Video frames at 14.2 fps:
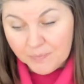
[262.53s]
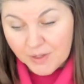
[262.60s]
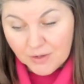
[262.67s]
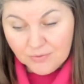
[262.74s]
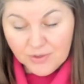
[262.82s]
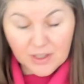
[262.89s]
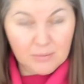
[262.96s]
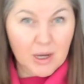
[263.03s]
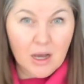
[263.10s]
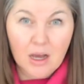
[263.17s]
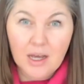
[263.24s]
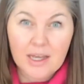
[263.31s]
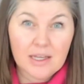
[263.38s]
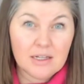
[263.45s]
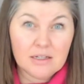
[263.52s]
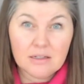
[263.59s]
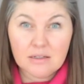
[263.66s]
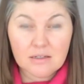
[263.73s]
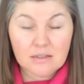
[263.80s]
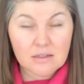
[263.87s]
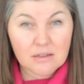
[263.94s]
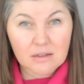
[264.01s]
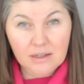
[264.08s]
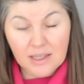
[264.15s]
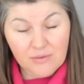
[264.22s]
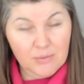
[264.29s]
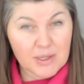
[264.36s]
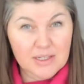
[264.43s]
I feel behind, I
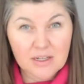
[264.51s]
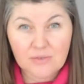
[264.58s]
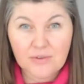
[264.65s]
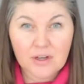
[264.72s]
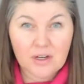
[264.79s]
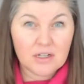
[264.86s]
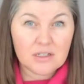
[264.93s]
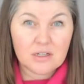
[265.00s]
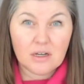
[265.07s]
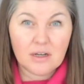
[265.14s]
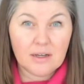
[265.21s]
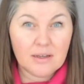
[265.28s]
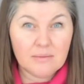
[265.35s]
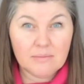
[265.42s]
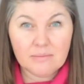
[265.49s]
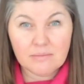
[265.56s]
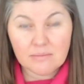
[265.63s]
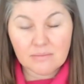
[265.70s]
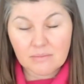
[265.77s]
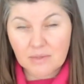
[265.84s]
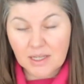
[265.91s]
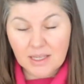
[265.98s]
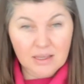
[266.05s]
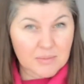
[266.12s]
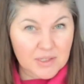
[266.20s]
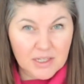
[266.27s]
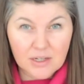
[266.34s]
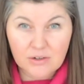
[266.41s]
give myself a hard time, I
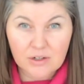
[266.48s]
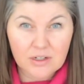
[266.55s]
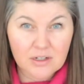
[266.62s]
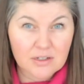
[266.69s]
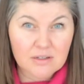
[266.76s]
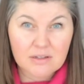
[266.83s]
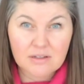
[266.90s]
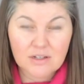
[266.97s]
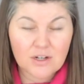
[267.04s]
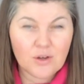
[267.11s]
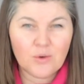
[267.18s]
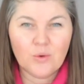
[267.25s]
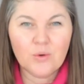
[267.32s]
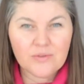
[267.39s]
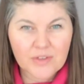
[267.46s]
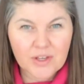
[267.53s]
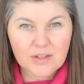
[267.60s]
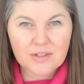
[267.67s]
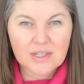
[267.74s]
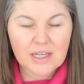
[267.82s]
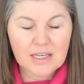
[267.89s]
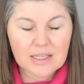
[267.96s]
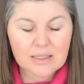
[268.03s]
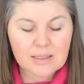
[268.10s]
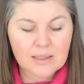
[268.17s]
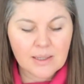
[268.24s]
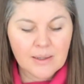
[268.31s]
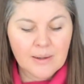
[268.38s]
keep secrets, all of those things.